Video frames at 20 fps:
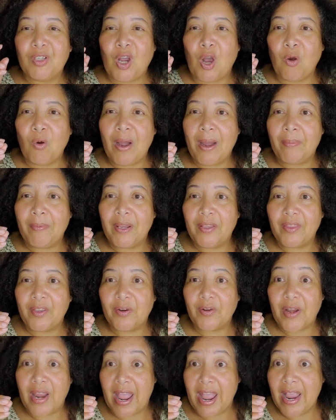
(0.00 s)
co-opting
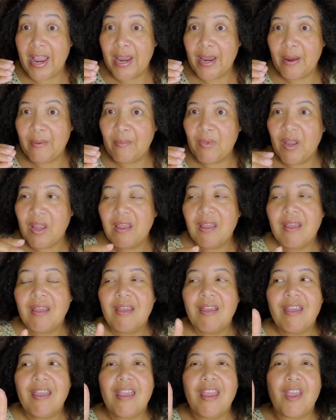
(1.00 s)
their name
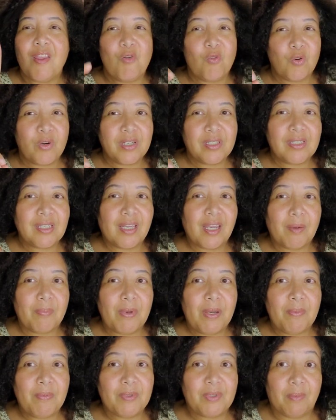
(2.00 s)
in order to get
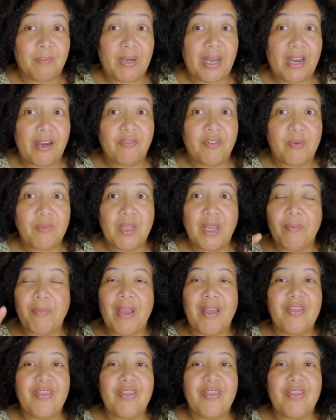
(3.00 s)
people to buy from them,